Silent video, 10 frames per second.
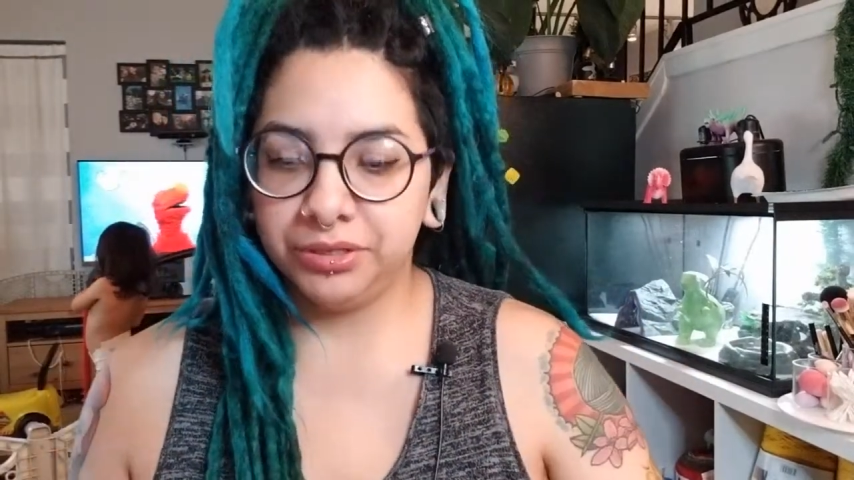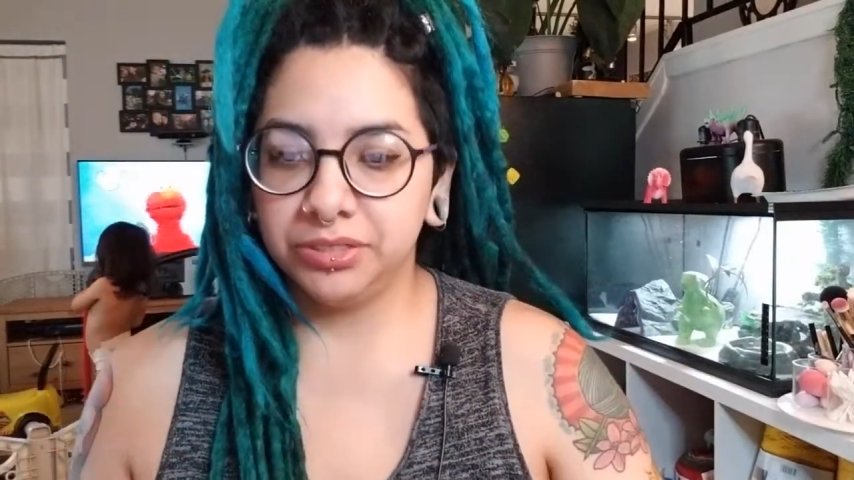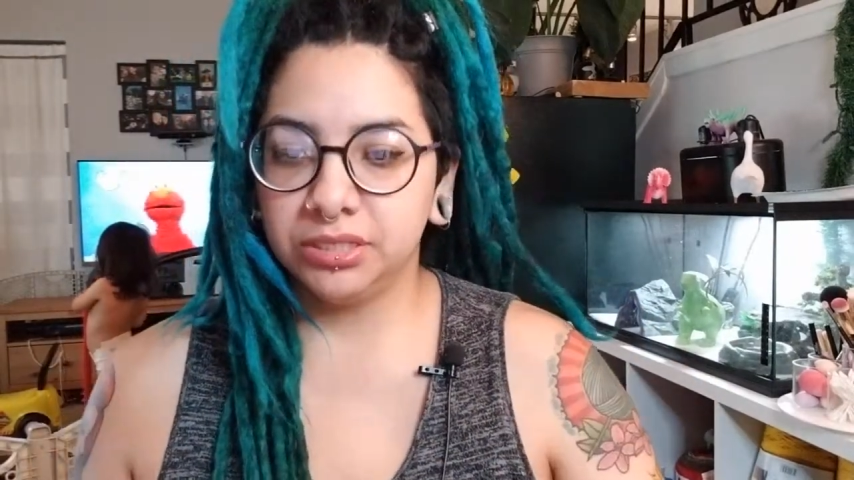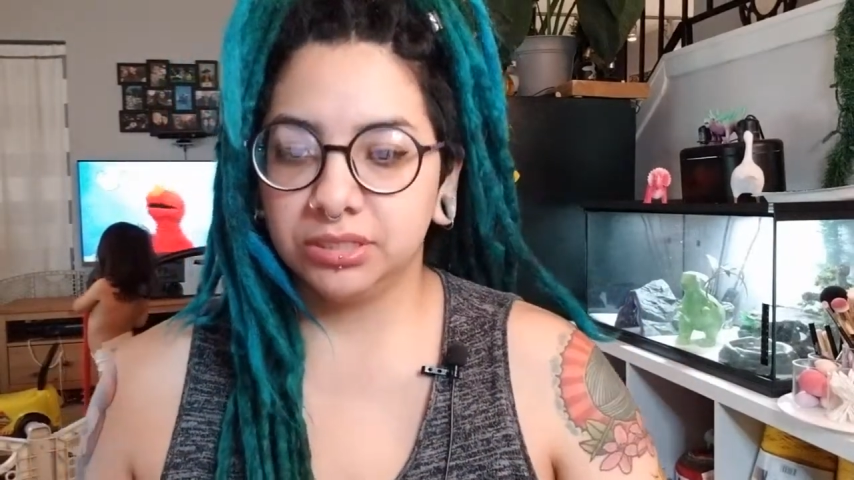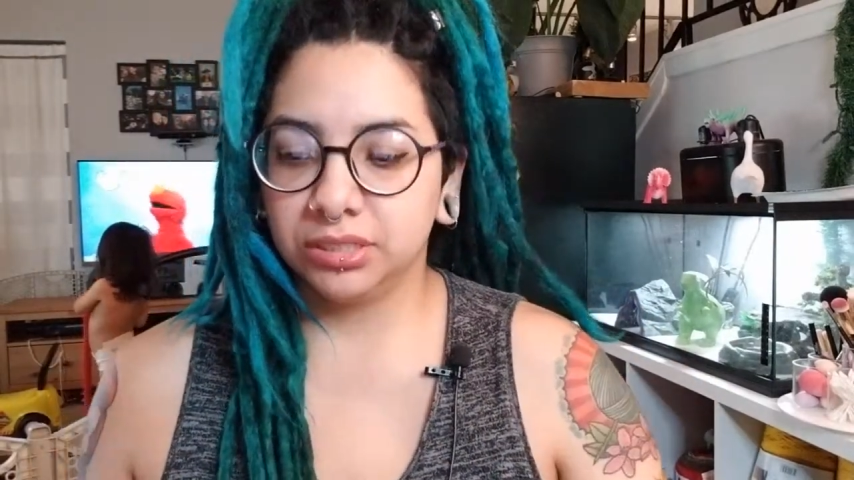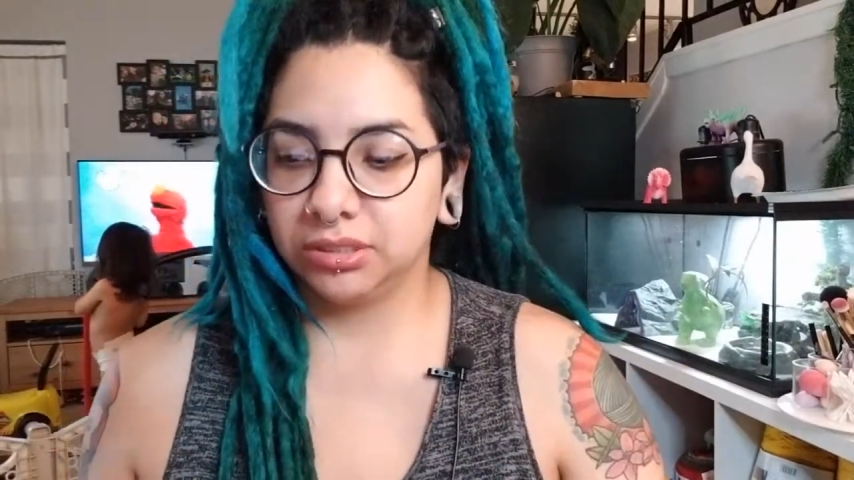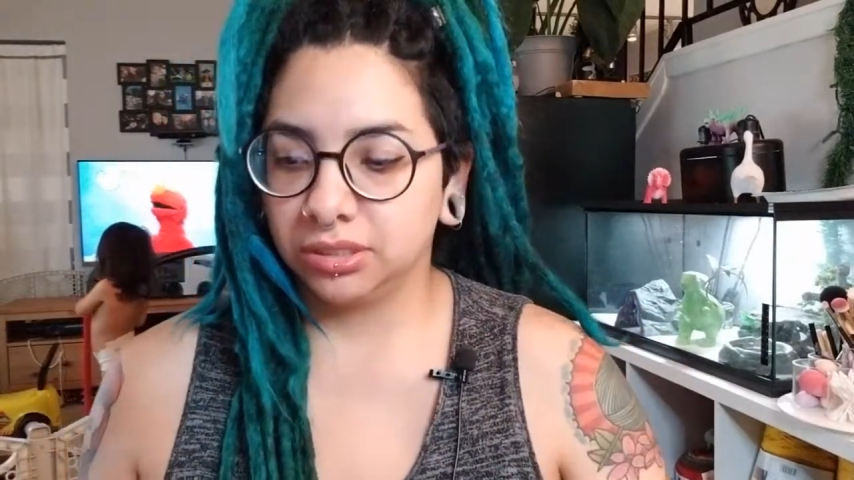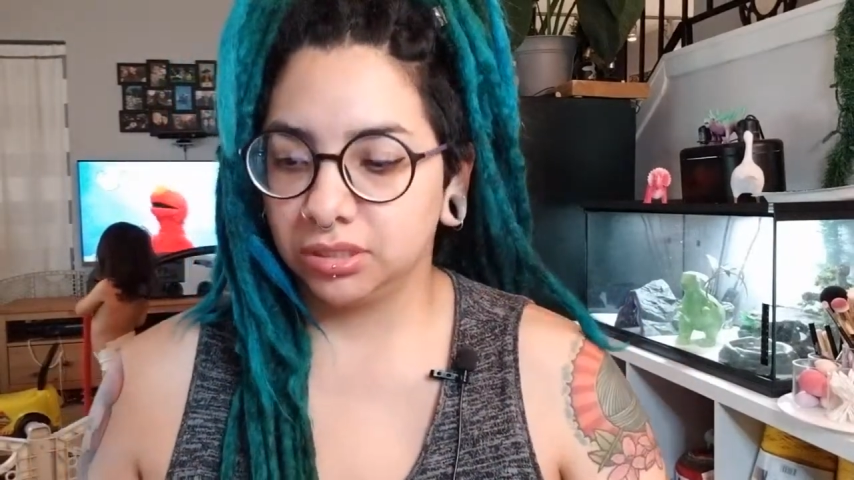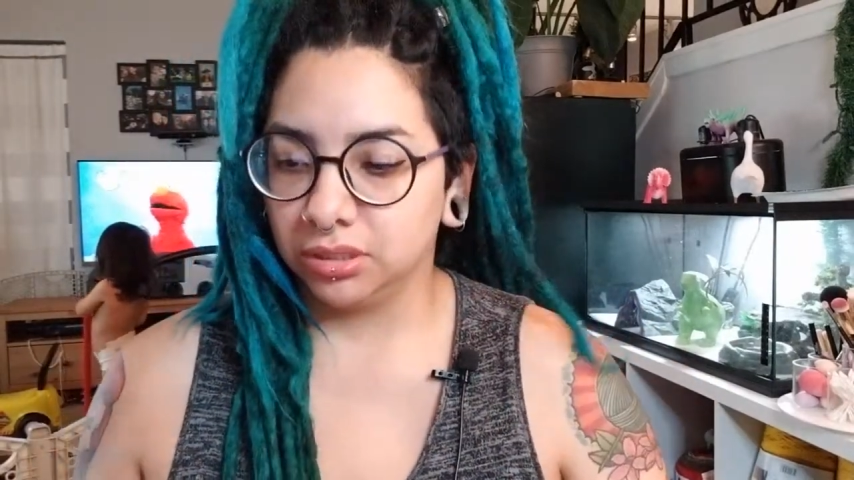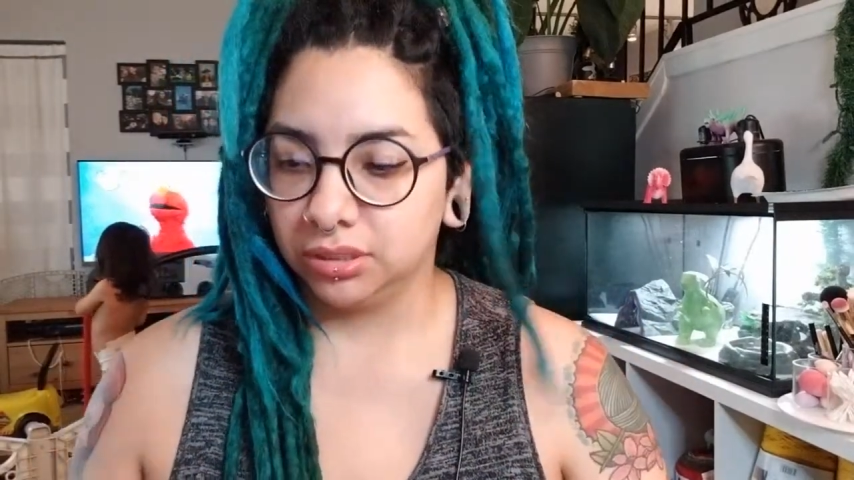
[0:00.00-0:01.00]
using those little
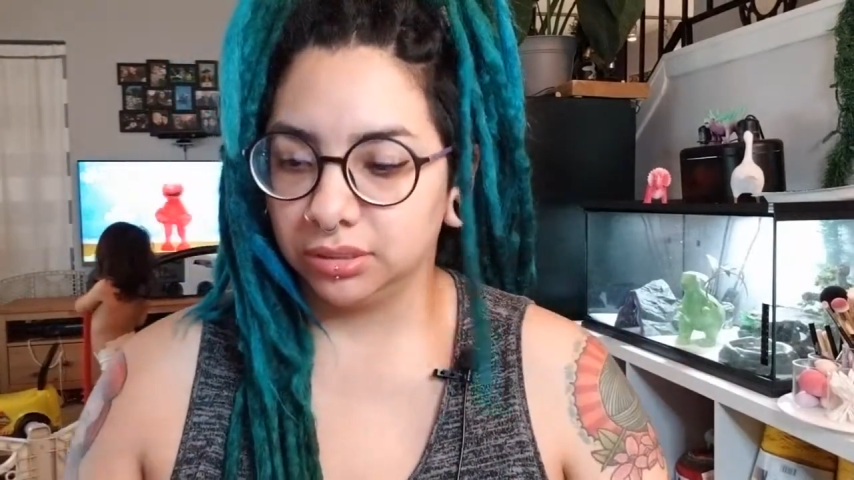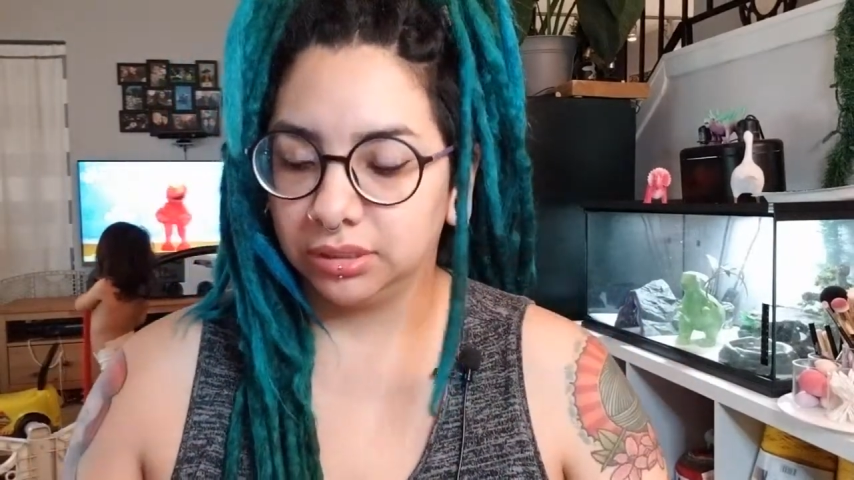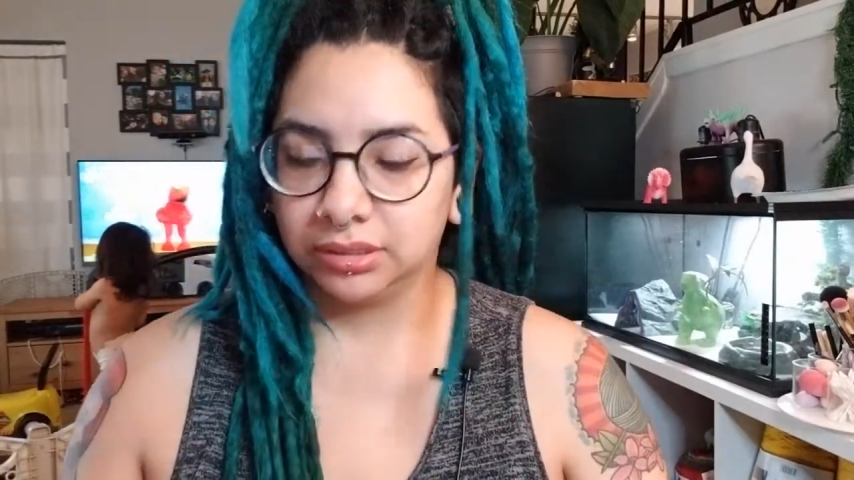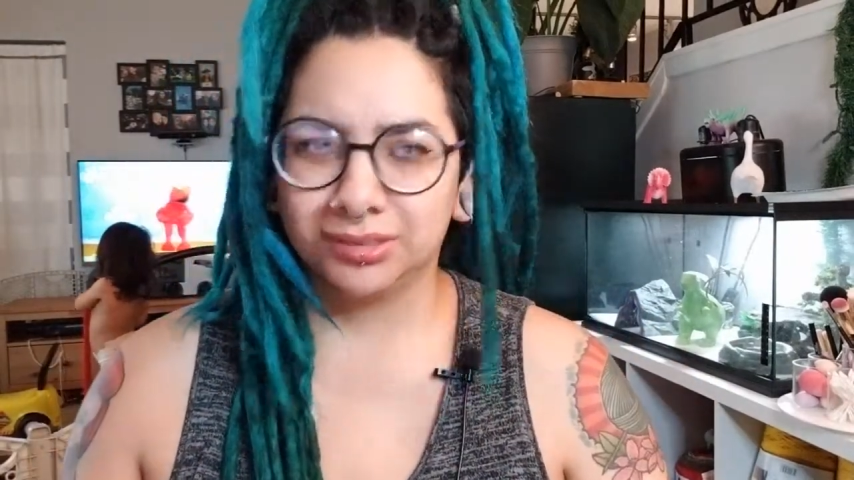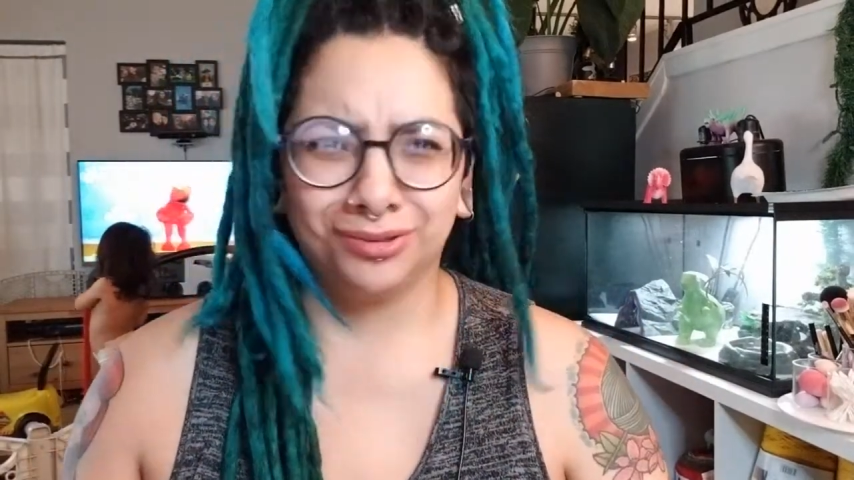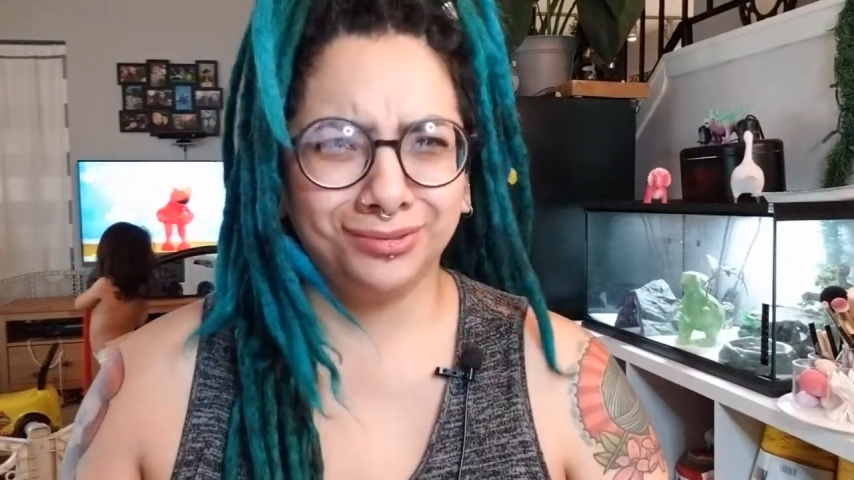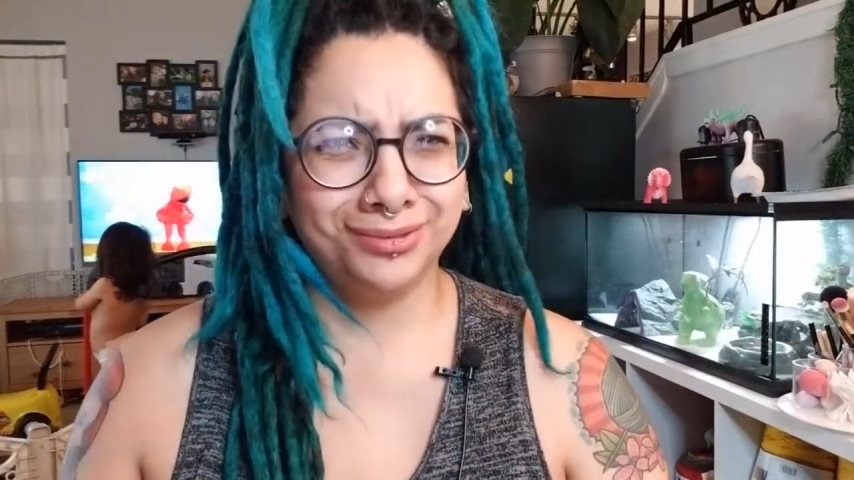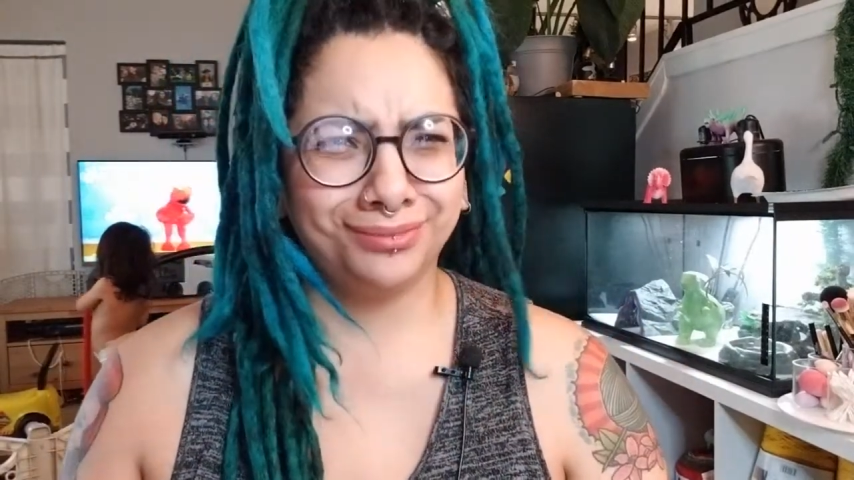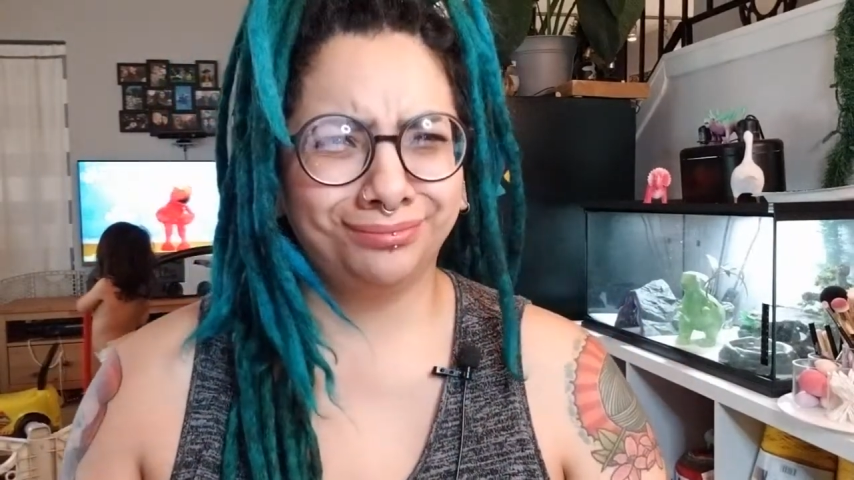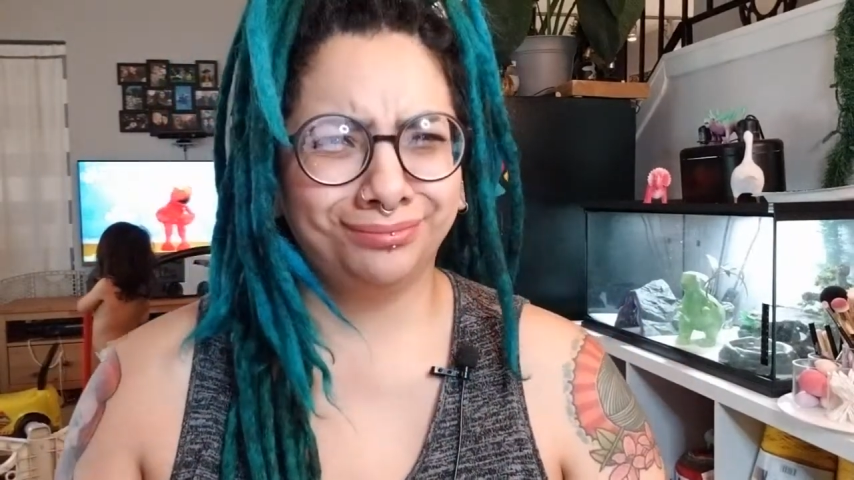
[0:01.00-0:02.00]
skulls.